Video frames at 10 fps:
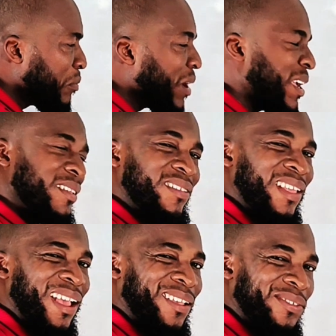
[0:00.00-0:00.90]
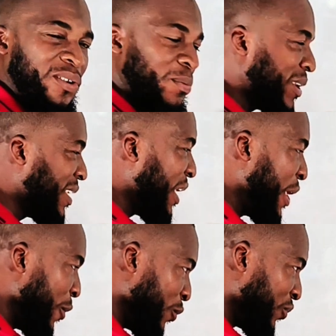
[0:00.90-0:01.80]
number is extremely
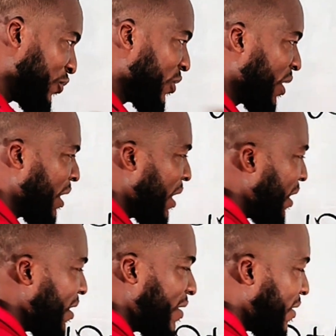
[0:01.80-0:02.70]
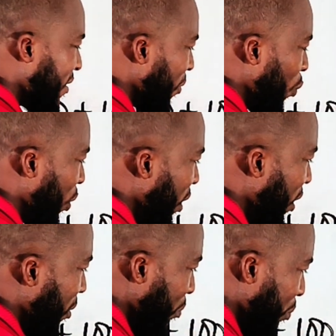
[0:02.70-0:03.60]
huge, this
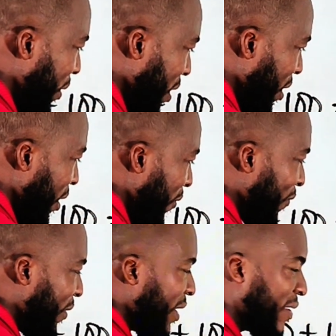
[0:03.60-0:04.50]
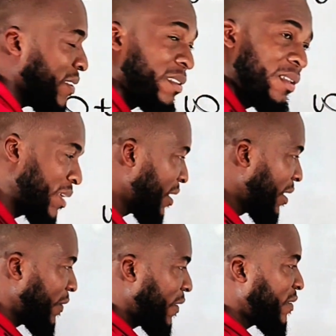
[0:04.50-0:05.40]
will be infinity.
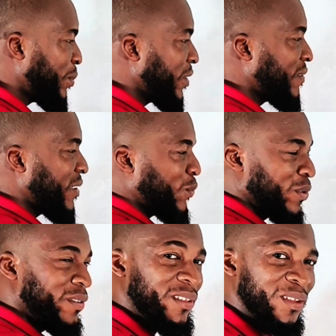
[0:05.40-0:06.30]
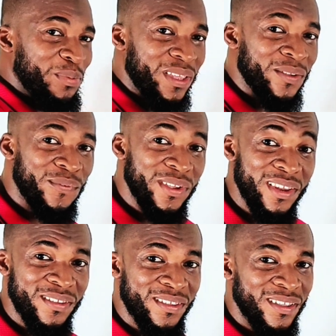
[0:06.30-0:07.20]
This plus this will still be
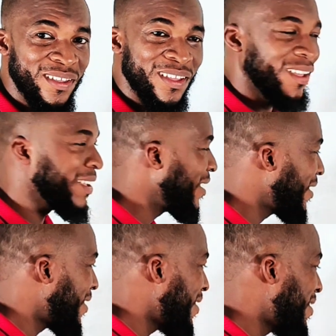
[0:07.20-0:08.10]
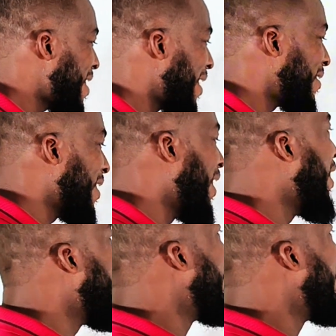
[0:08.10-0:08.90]
infinity. Yes.